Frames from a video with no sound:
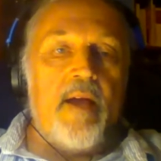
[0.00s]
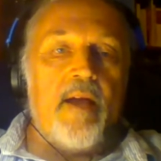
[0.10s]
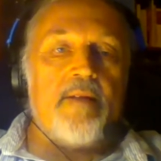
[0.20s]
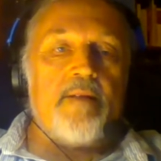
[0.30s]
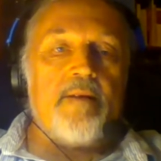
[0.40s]

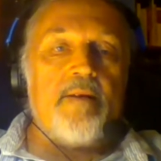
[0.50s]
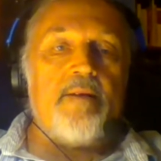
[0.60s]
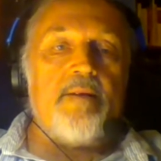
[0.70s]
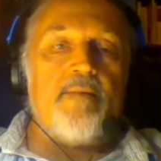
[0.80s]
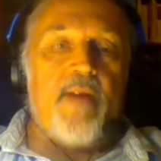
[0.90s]
and
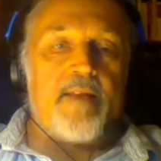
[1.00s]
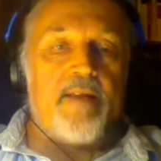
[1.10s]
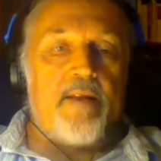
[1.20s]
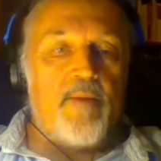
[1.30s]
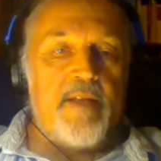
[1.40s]
the fact
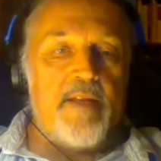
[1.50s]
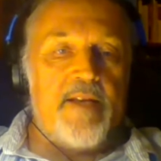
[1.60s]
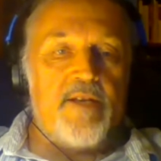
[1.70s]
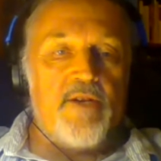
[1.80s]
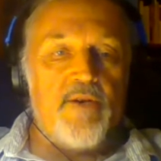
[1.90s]
that it would
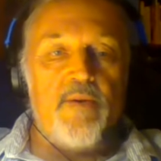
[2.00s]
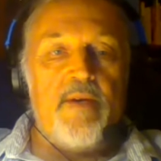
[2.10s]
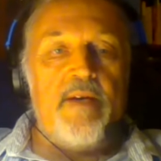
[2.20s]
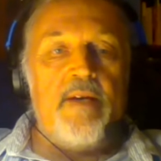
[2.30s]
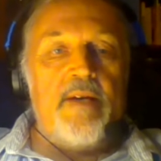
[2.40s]
lead to
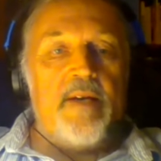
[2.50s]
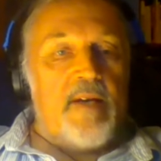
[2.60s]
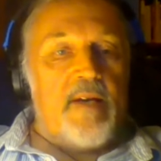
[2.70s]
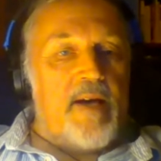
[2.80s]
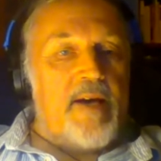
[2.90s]

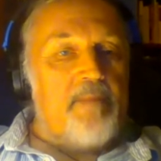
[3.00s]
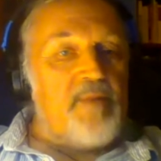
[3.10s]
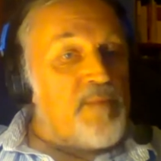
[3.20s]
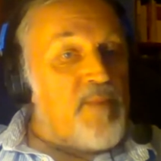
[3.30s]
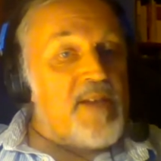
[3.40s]

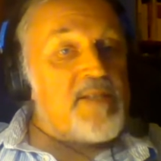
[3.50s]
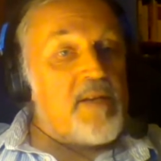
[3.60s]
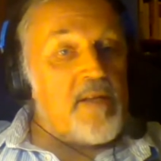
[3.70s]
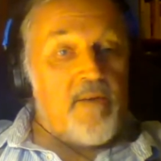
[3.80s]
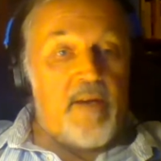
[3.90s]
misplaced
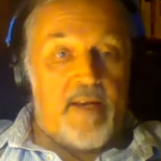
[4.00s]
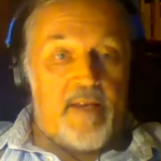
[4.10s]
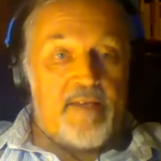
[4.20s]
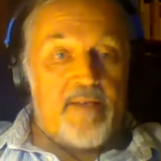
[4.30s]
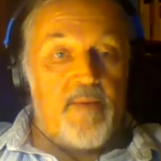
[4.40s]

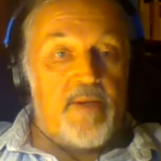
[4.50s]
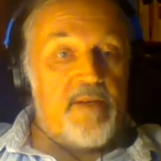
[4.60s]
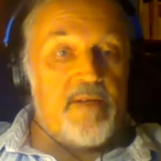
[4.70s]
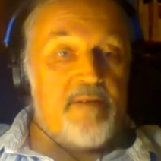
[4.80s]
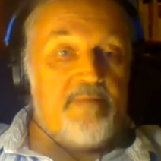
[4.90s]
concreteness, which
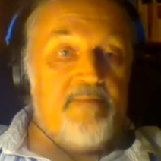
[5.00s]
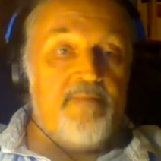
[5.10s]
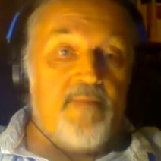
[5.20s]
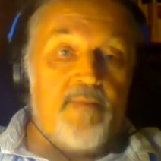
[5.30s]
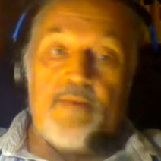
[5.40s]
is
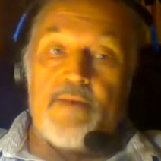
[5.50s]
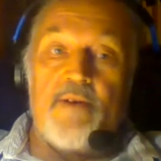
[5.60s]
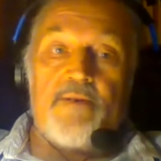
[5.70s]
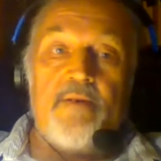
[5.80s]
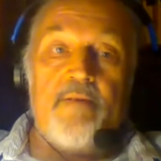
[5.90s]

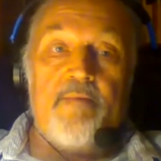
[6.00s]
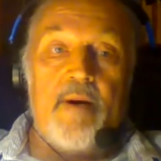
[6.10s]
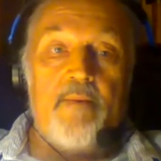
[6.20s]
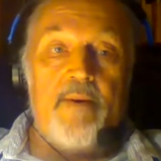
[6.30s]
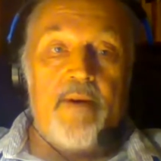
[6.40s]
so true of
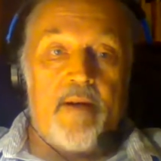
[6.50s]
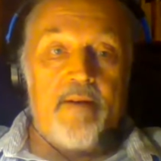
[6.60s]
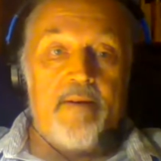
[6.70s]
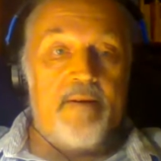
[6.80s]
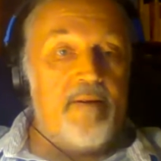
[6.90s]
my work.
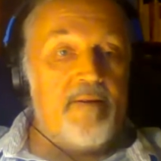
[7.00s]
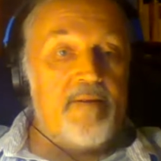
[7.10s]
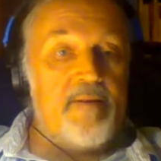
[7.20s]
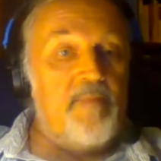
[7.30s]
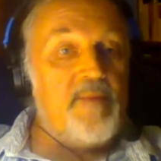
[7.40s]
And it
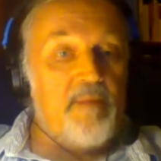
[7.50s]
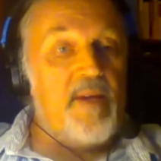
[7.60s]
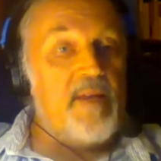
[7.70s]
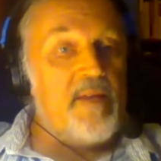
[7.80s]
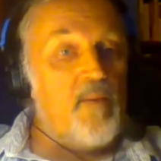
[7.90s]
seems to
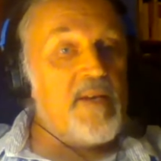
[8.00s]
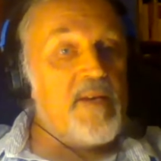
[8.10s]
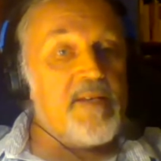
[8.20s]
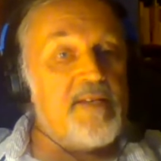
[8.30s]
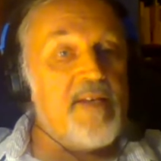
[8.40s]
be that
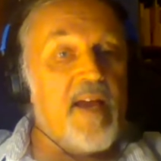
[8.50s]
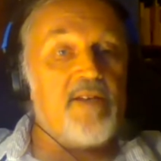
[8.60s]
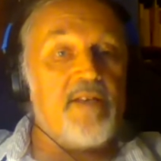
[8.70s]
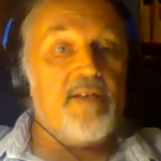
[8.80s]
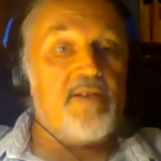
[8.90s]
West is
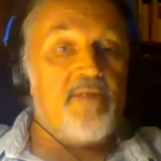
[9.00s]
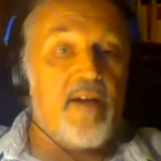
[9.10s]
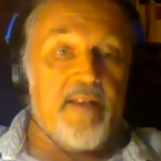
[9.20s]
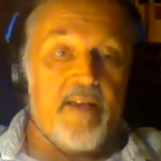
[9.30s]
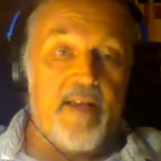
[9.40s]
actually
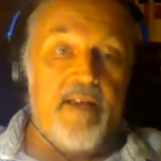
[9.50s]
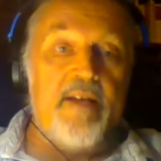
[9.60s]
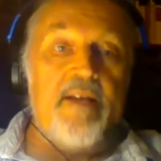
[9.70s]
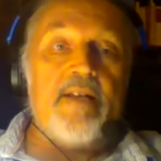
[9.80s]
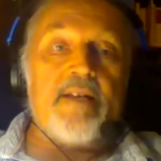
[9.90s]
struggling
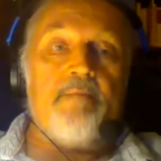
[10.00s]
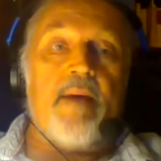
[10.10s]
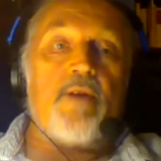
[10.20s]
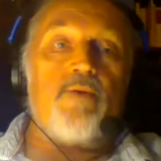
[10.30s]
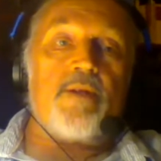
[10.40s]
to
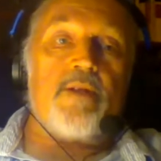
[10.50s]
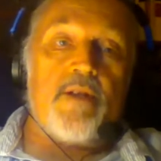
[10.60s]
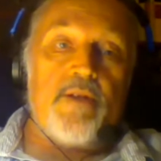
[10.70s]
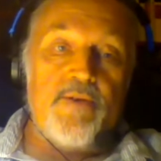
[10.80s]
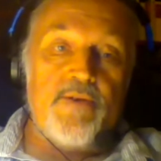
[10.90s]
make good
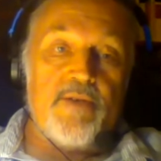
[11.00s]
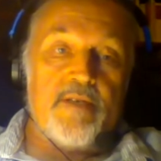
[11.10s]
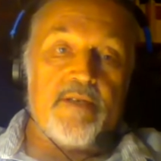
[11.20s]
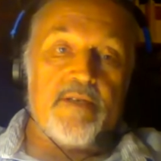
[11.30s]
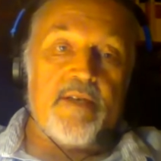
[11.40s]

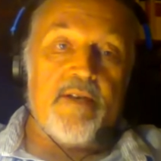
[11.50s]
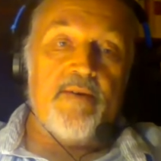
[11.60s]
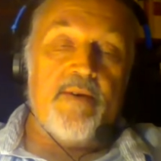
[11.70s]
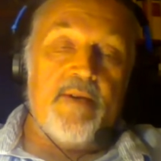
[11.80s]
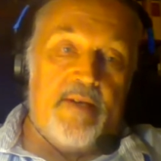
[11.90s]
conclusions. So